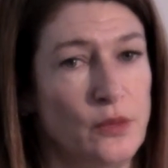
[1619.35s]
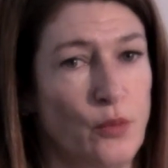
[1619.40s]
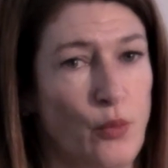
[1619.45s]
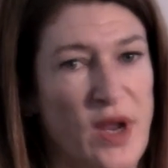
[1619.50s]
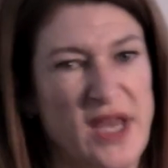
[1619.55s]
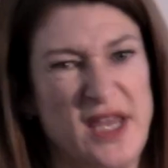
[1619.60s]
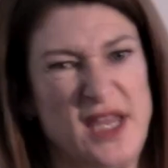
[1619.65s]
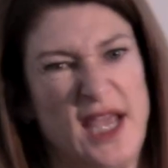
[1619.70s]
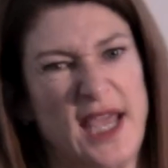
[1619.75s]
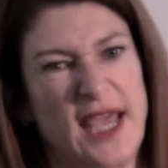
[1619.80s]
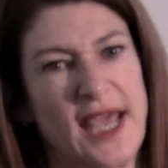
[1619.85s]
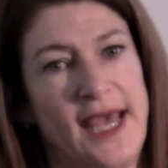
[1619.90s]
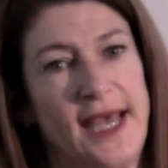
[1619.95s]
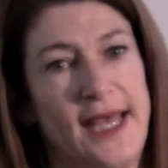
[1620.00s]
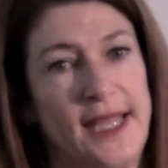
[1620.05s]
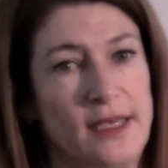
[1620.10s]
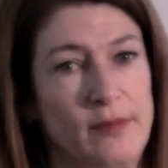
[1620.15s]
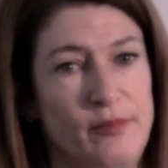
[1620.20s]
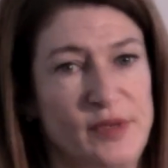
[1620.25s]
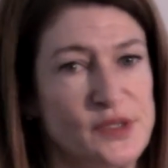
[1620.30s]
when you
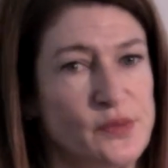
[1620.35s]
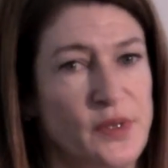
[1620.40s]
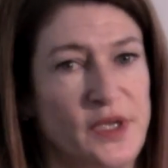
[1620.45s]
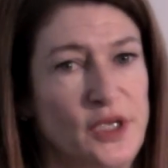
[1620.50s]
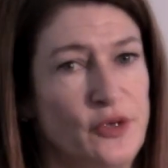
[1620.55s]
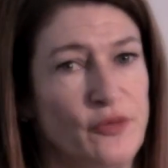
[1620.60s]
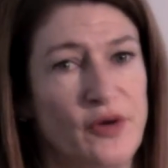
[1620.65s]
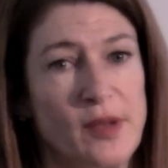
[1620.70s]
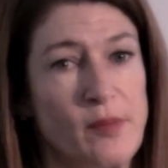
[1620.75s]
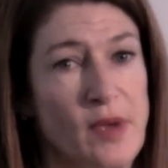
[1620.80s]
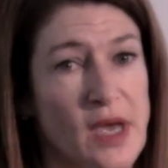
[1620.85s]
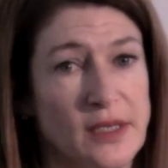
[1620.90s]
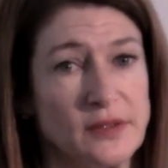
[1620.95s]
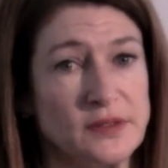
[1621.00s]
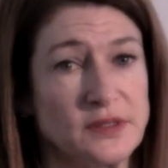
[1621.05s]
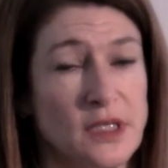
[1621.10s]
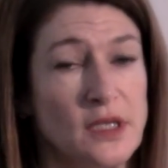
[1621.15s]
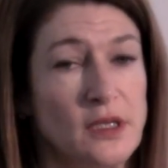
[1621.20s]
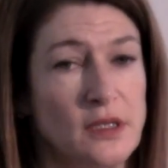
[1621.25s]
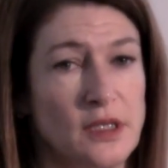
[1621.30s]
can between your
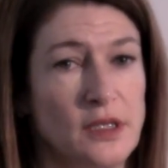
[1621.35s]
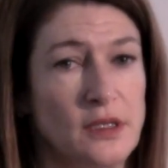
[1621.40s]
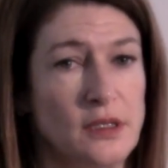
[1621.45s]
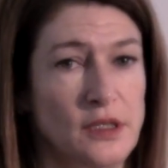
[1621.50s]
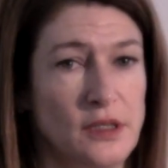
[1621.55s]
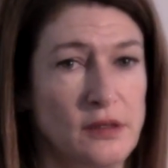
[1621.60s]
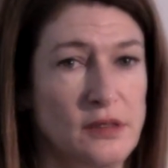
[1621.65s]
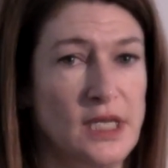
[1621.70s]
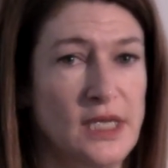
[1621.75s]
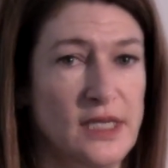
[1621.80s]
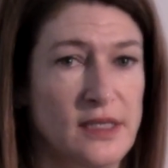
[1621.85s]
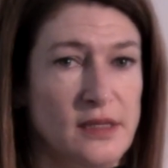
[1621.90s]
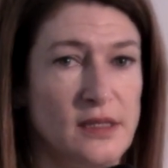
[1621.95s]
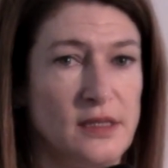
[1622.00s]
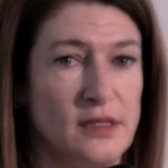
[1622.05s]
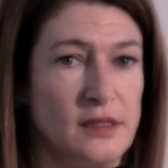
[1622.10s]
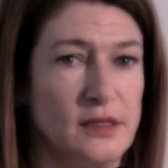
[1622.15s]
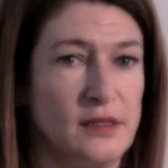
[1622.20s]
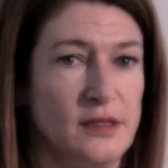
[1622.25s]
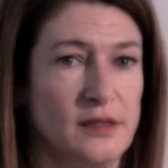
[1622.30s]
emails. You need
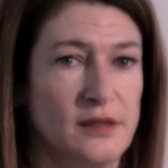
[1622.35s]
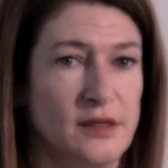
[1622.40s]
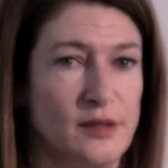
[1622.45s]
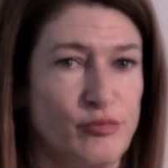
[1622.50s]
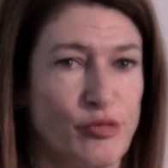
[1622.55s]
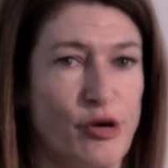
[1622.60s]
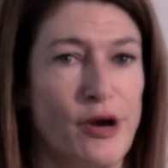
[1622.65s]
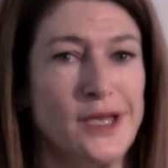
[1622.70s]
the